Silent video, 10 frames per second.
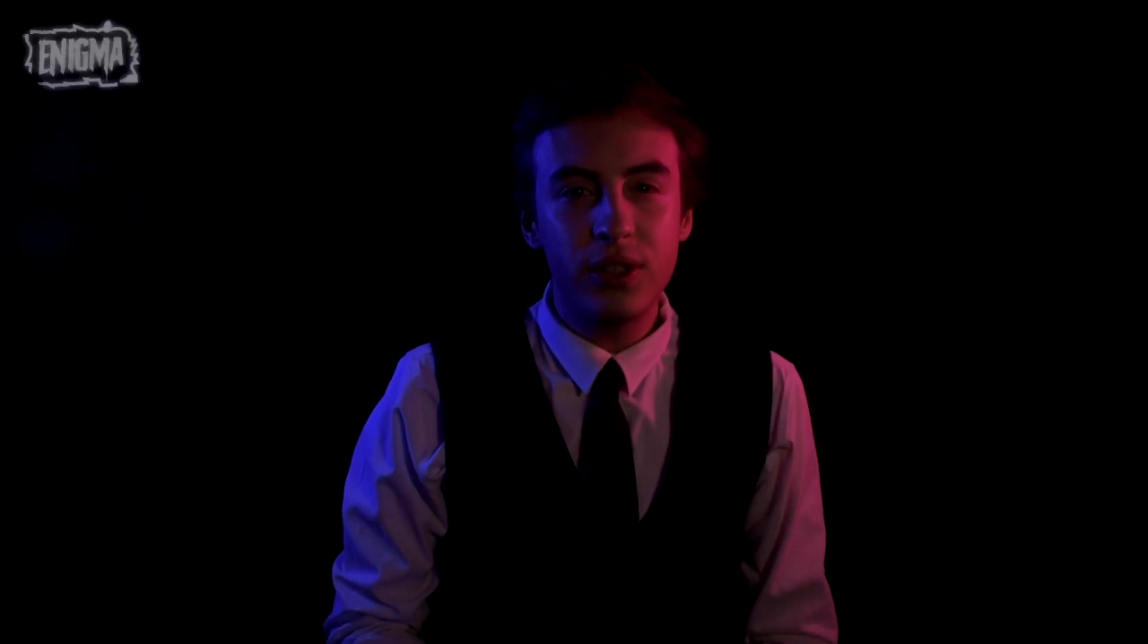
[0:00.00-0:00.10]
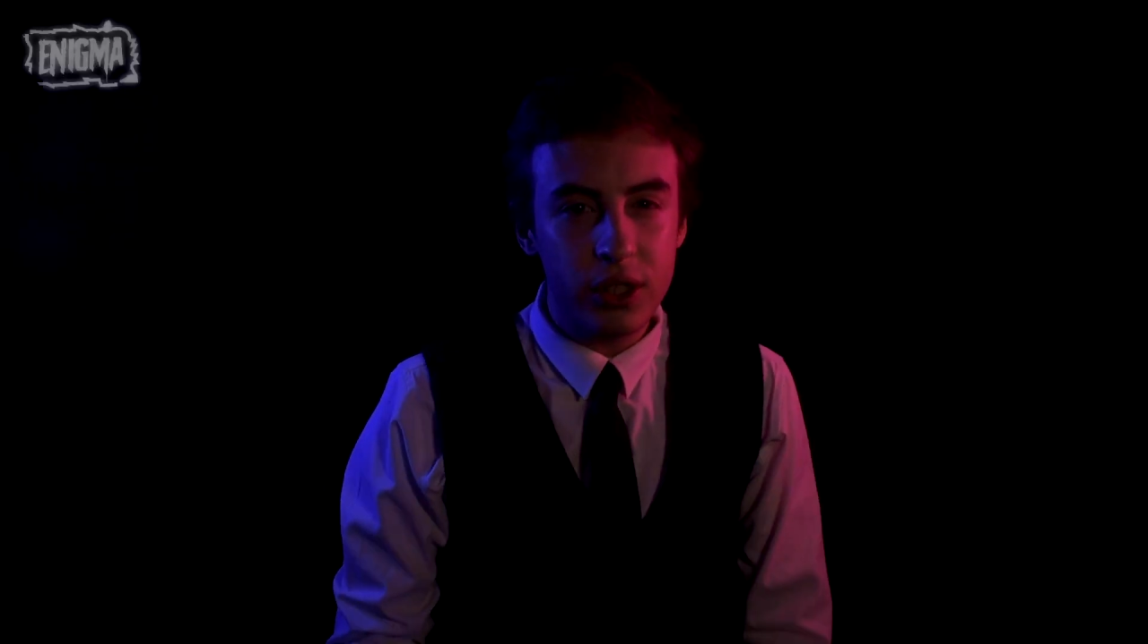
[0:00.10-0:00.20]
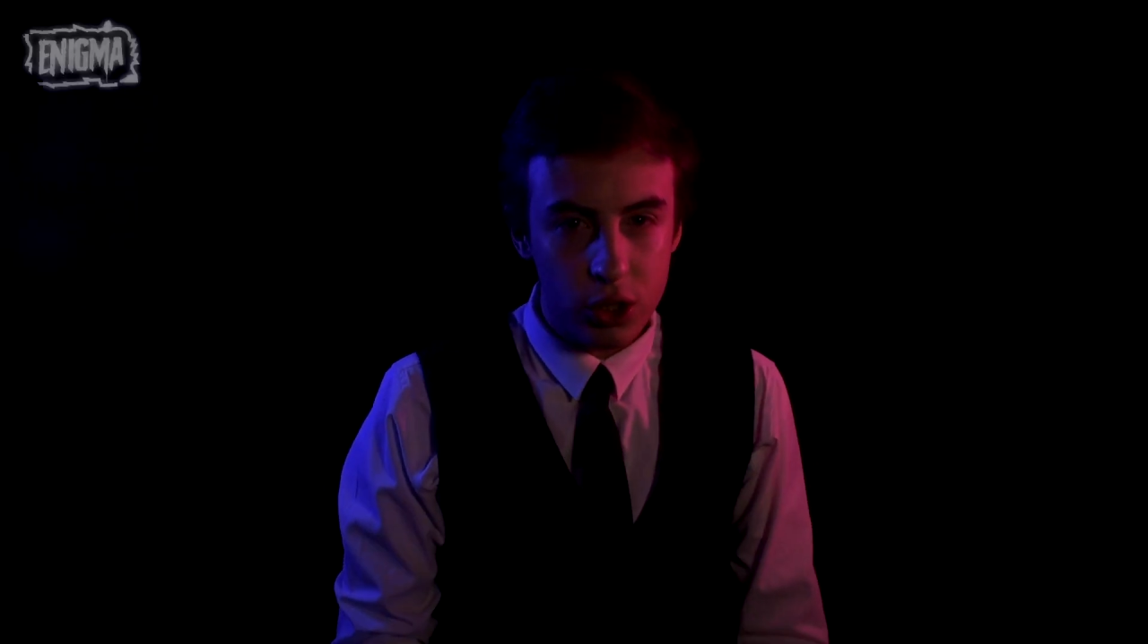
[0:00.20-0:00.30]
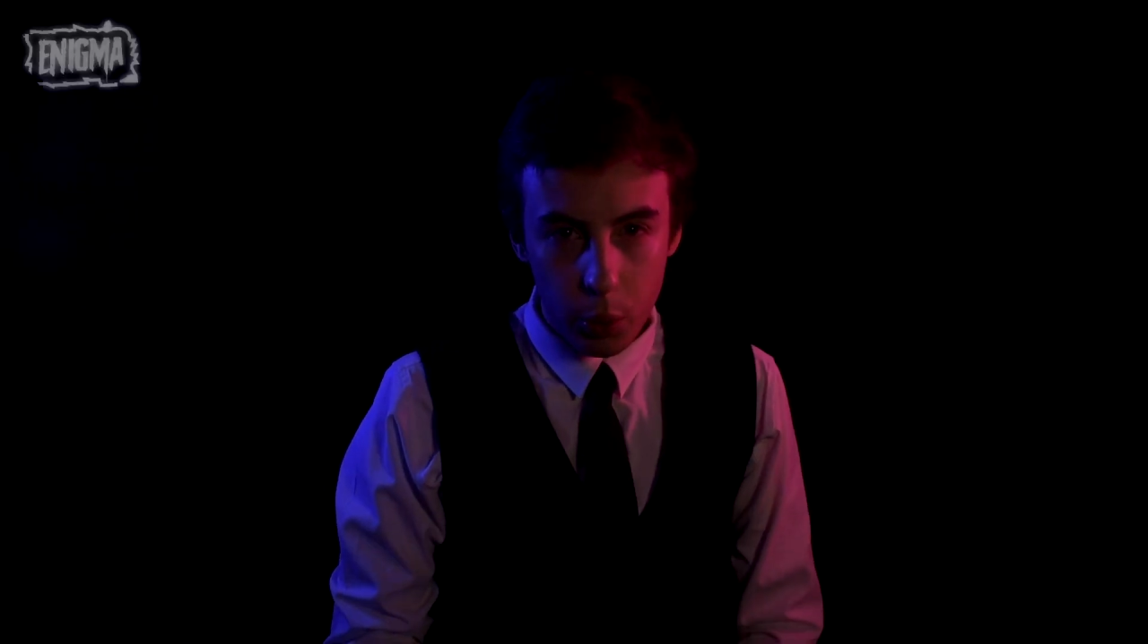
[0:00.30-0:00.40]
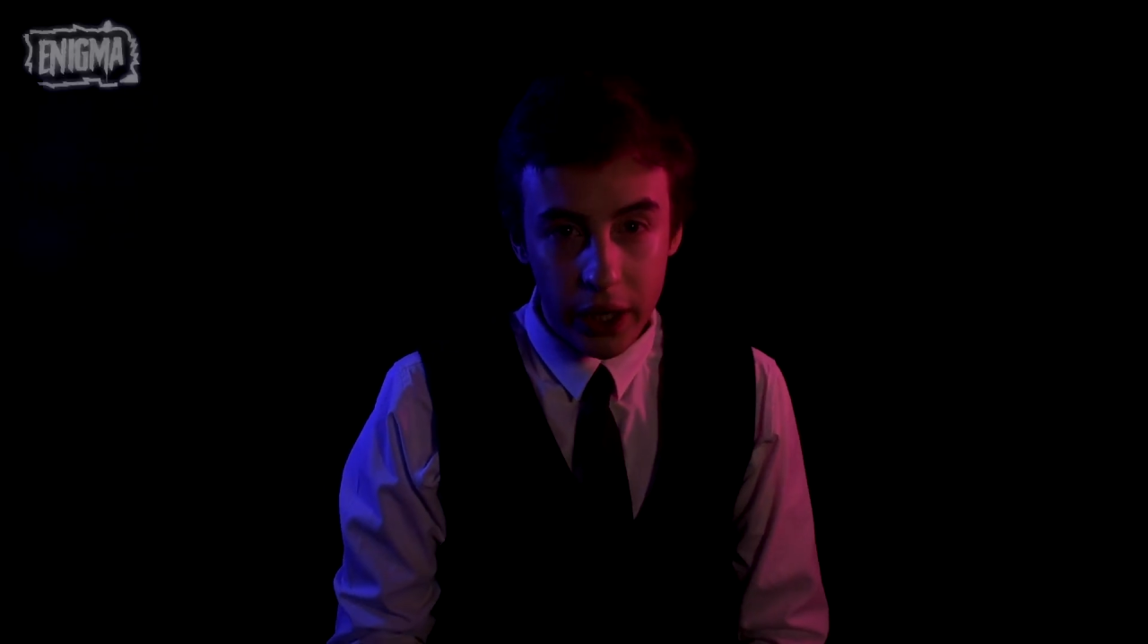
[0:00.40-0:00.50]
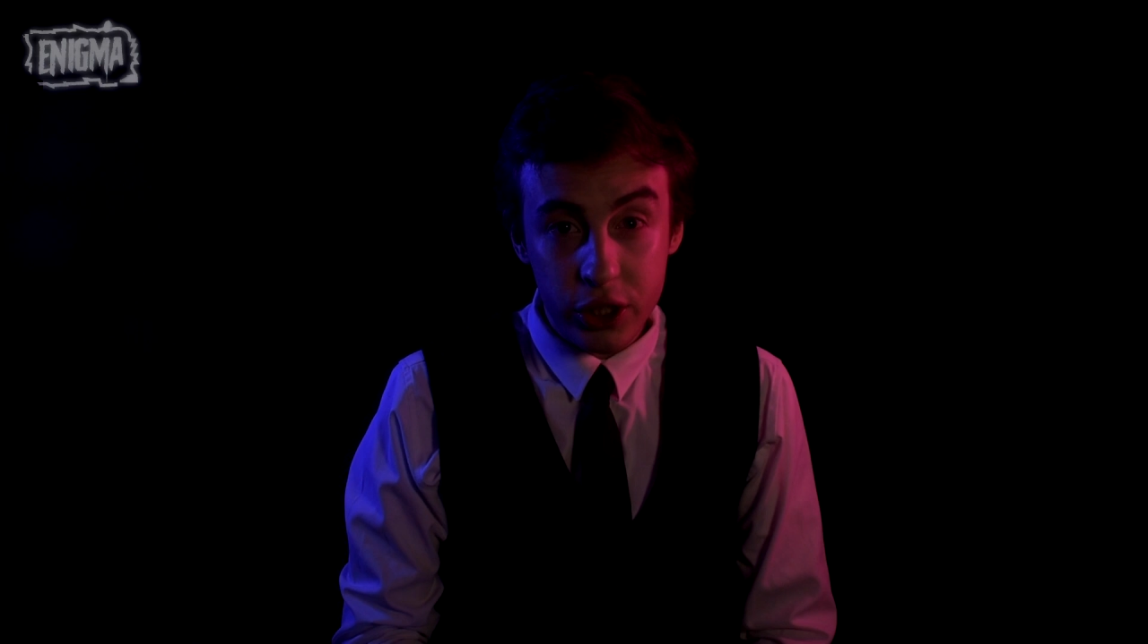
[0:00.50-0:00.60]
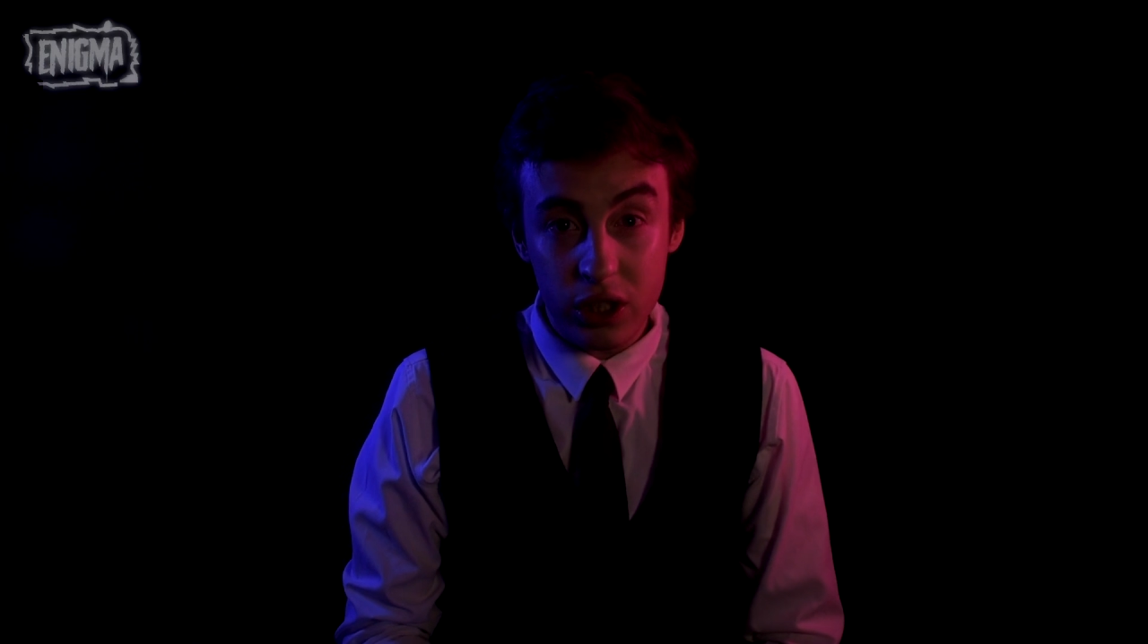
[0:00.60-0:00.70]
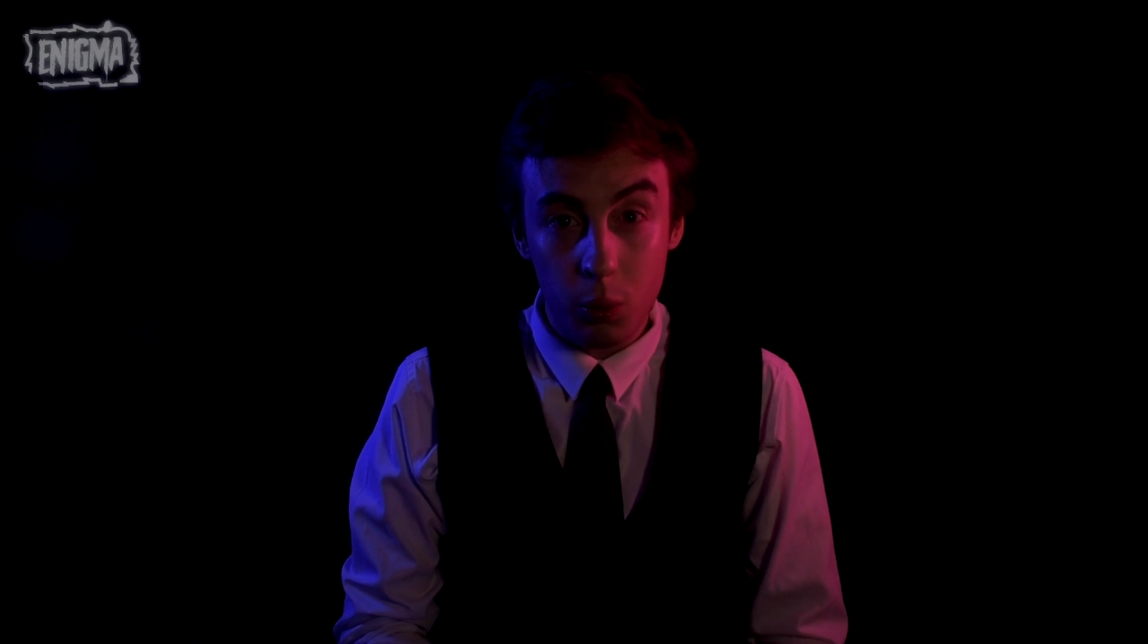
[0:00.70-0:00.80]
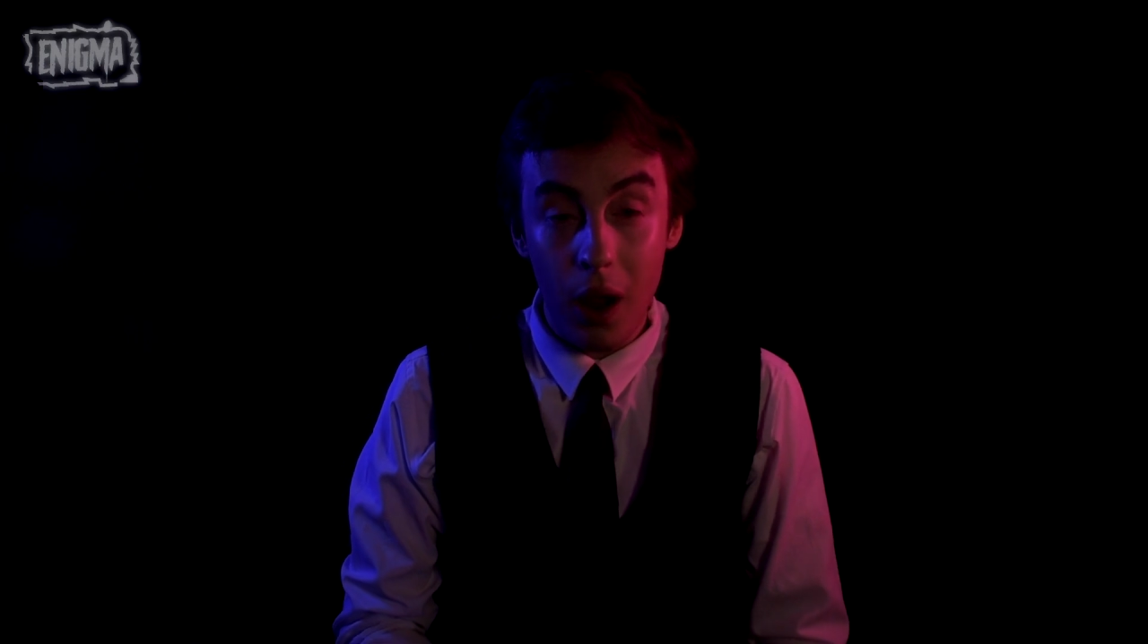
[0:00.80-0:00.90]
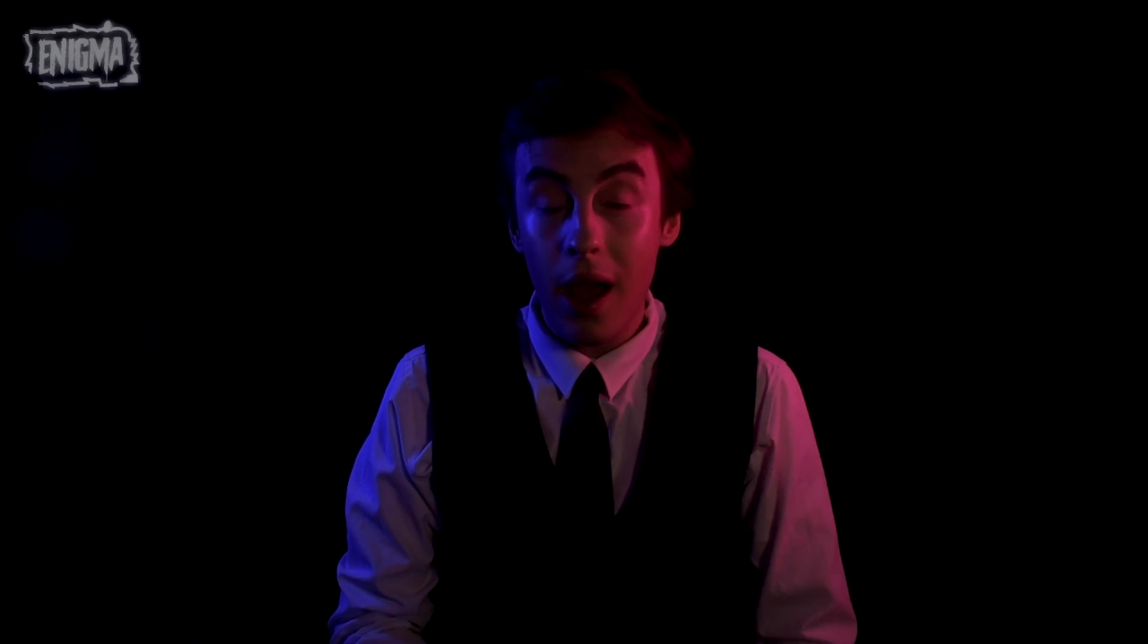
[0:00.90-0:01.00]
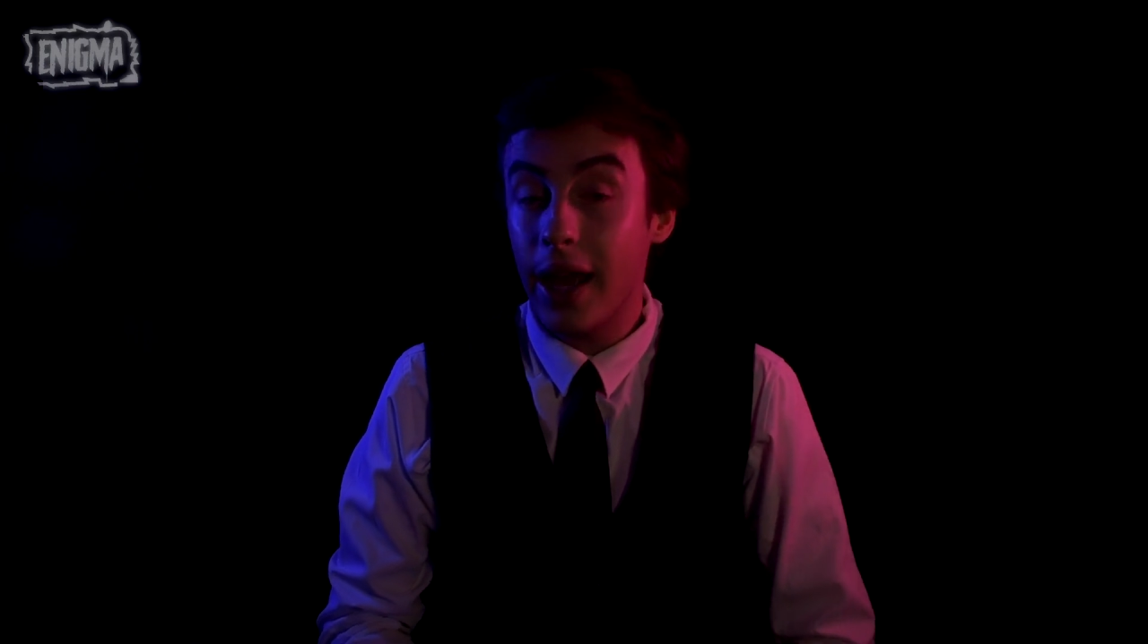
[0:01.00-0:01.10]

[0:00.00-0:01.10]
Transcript: situation where